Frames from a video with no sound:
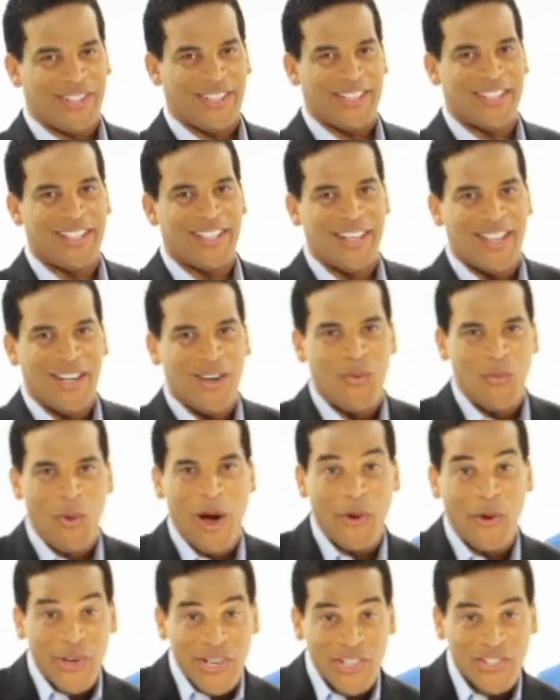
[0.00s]
Look. Caffeine,
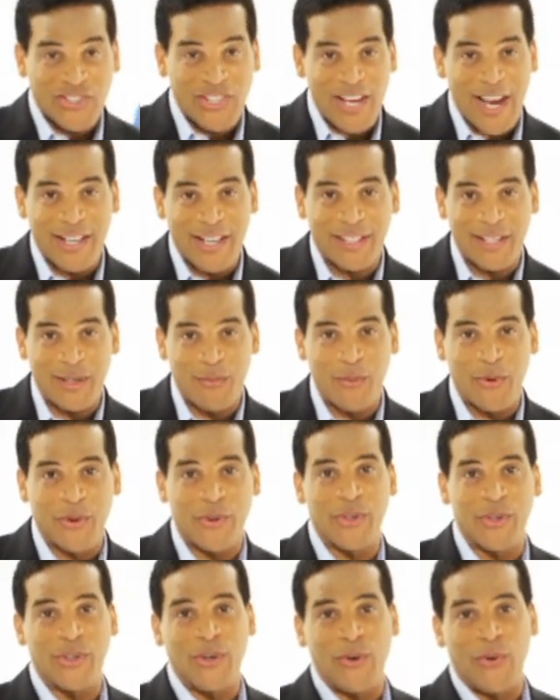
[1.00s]
while he's chanting, caffeine, we're
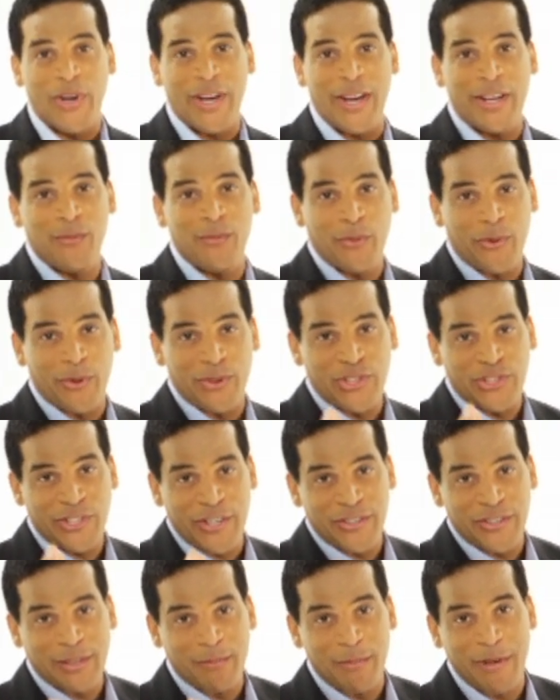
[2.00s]
going to go ahead and we're going to
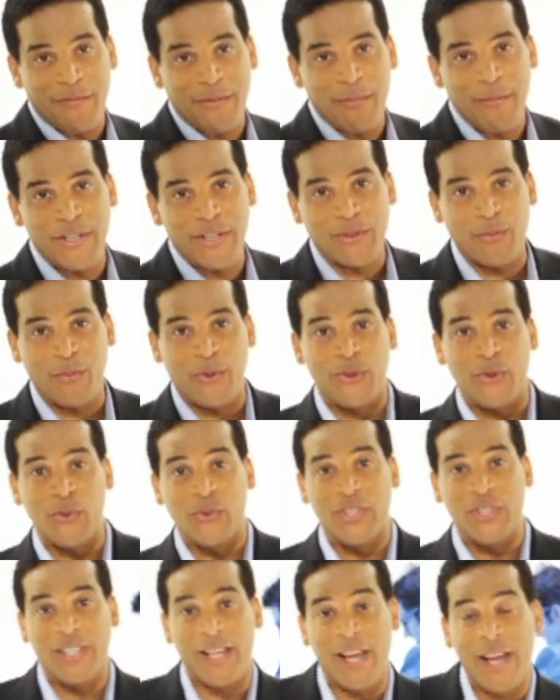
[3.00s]
share some information with
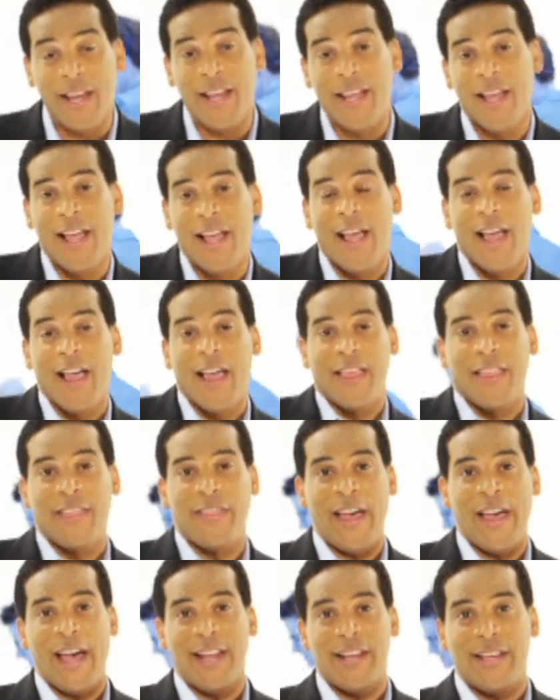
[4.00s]
you today
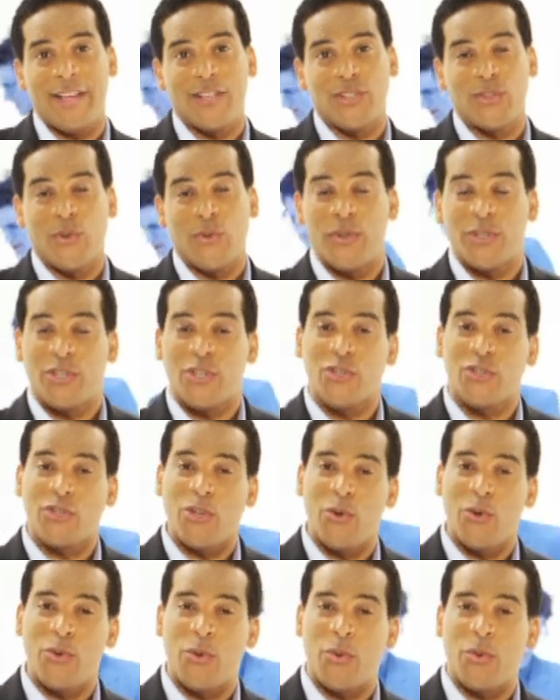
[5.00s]
caffeine, that is going to
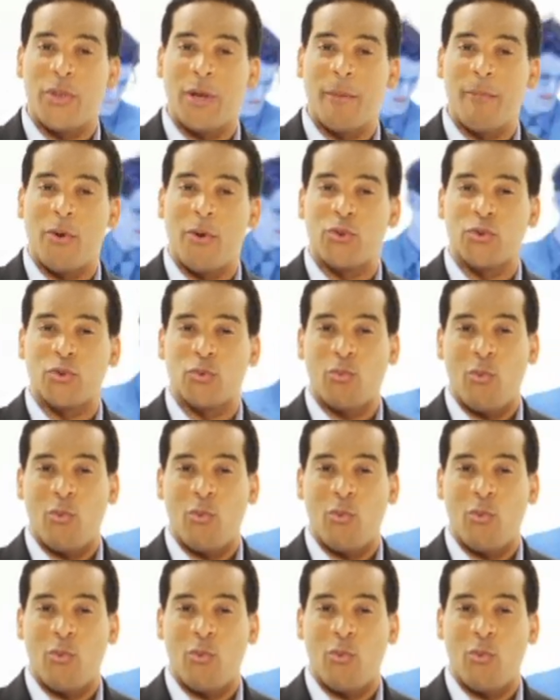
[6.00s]
show you the most